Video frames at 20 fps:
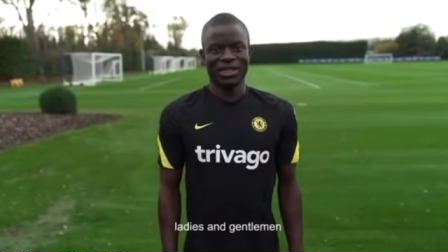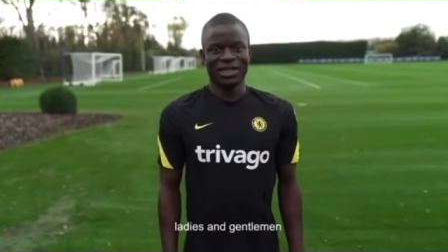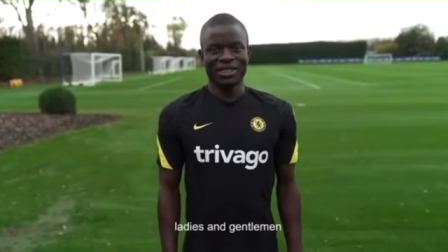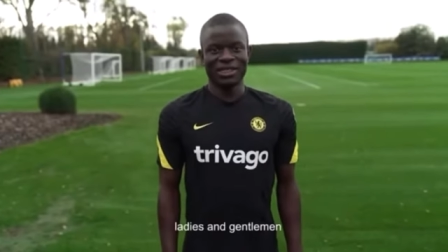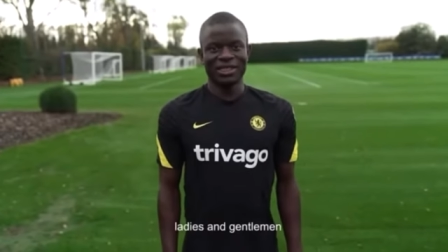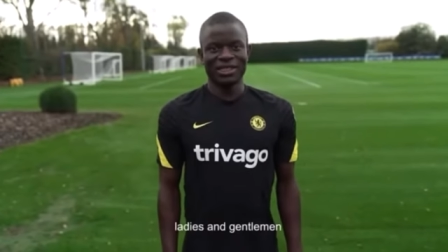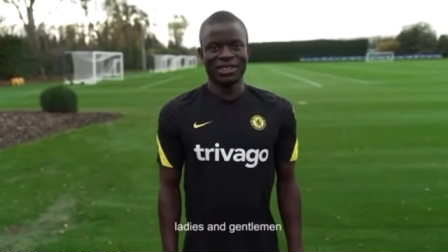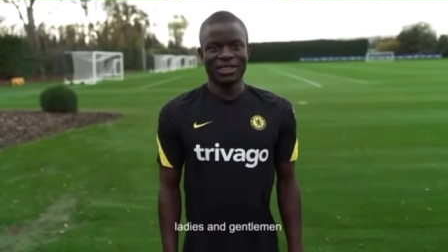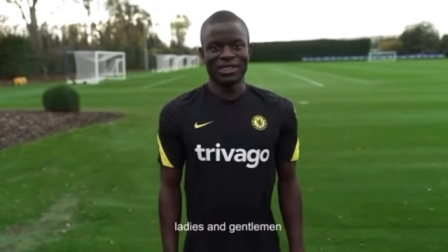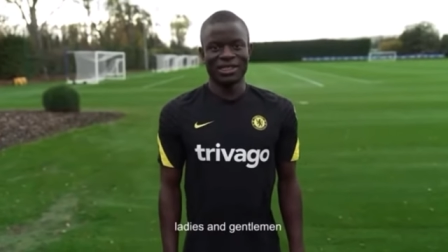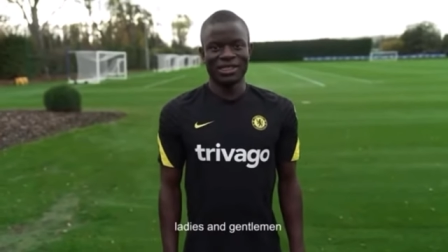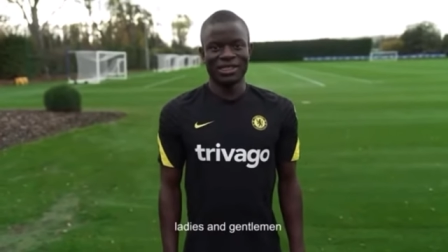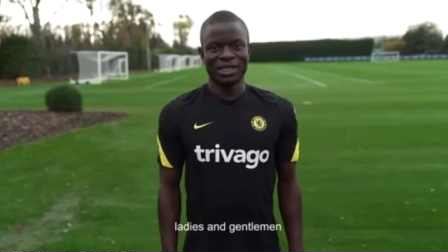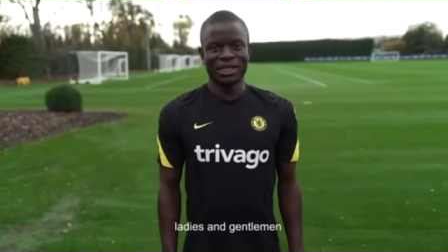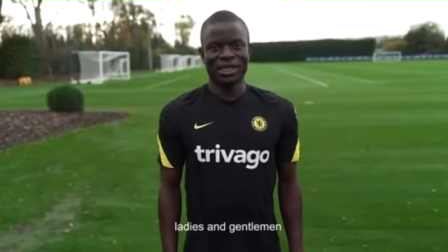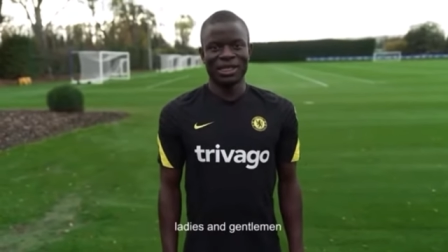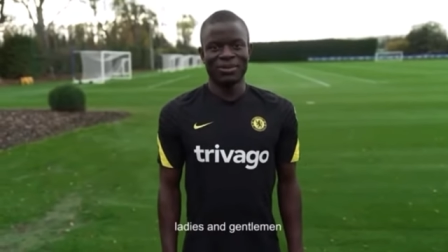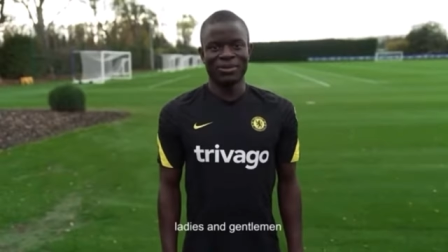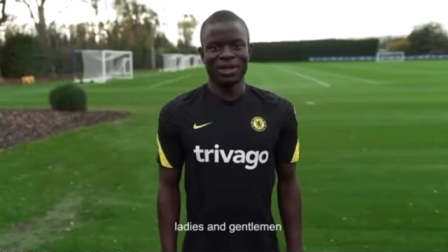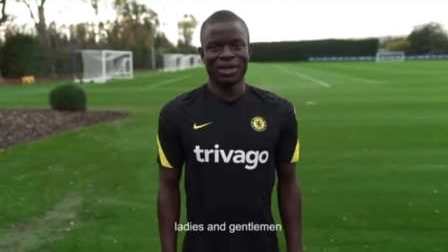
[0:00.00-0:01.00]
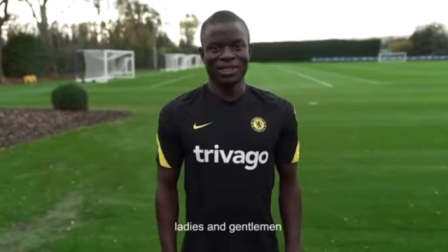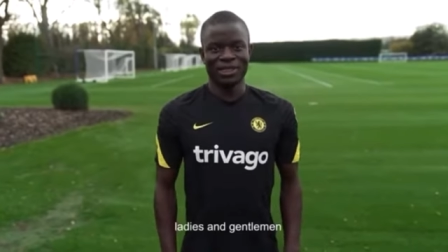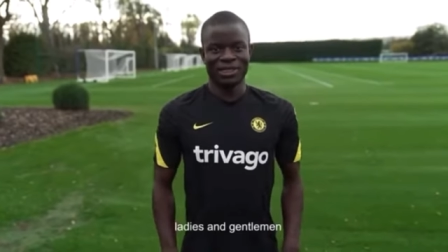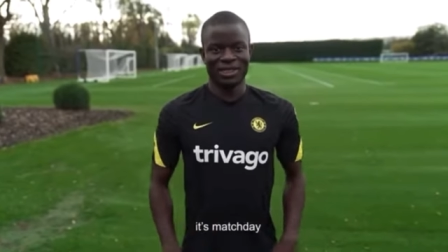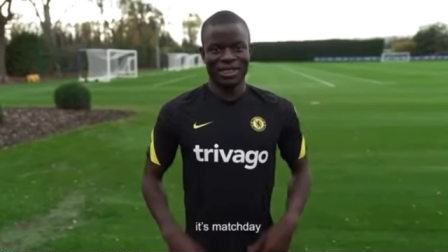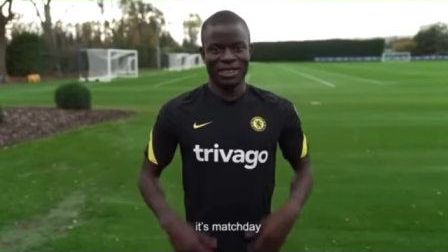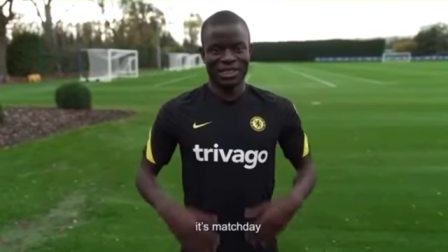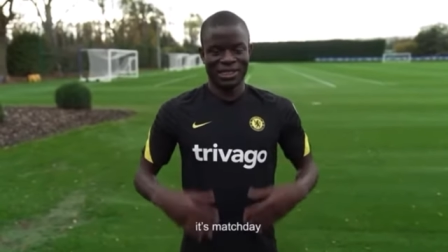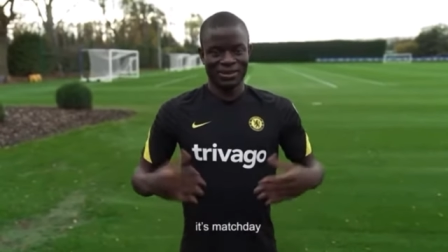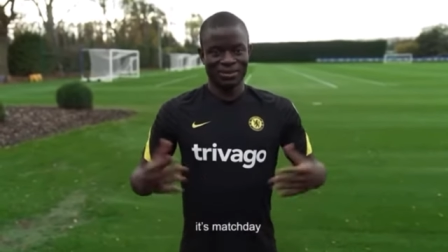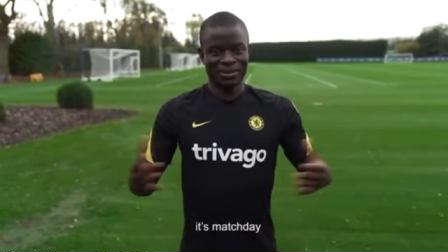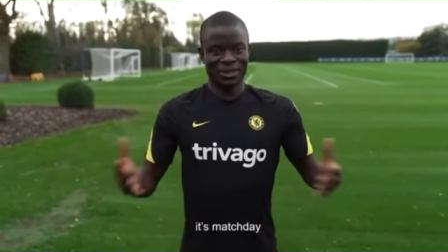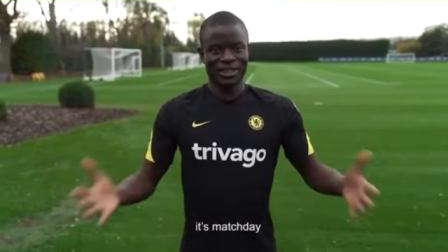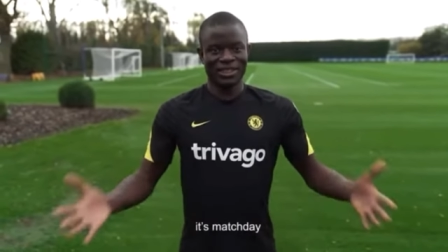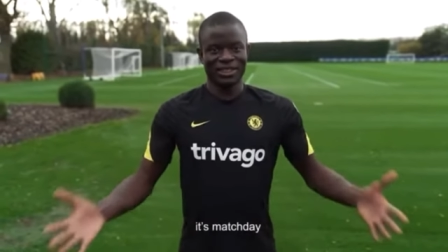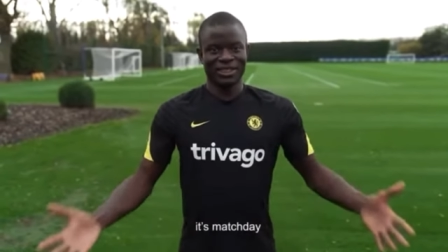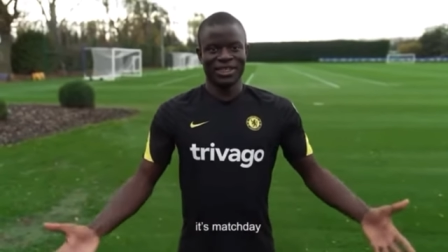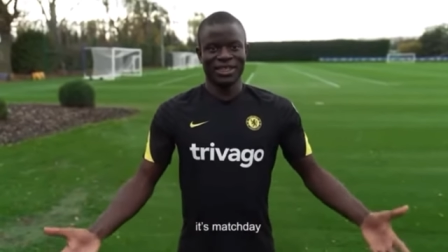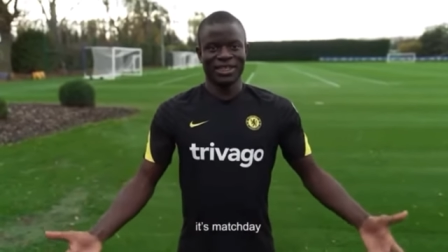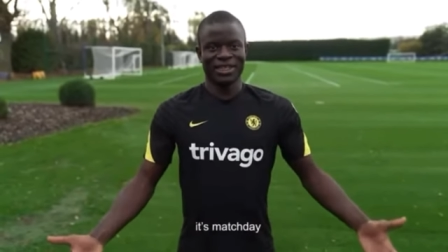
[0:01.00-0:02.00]
Ladies and gentlemen, it's
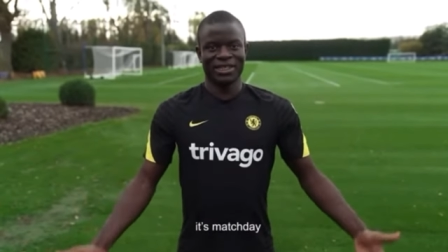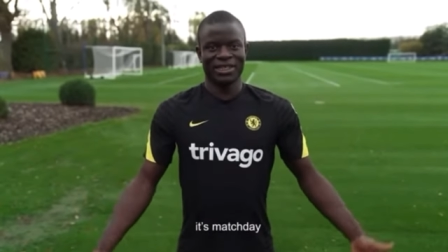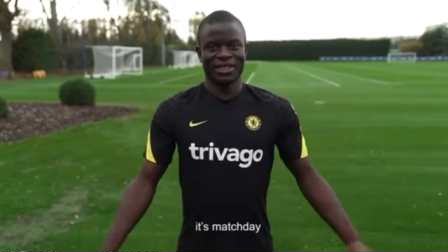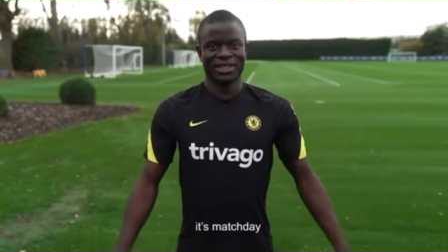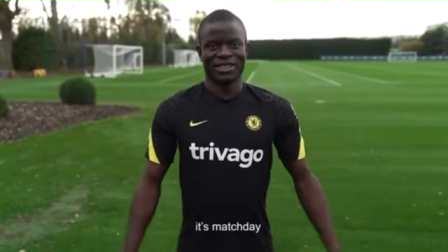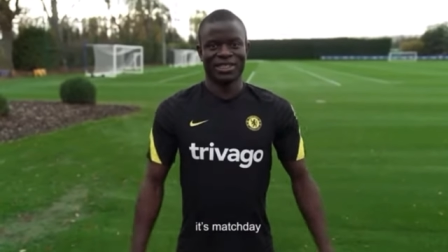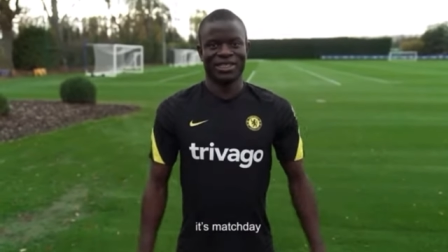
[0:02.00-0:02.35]
match day.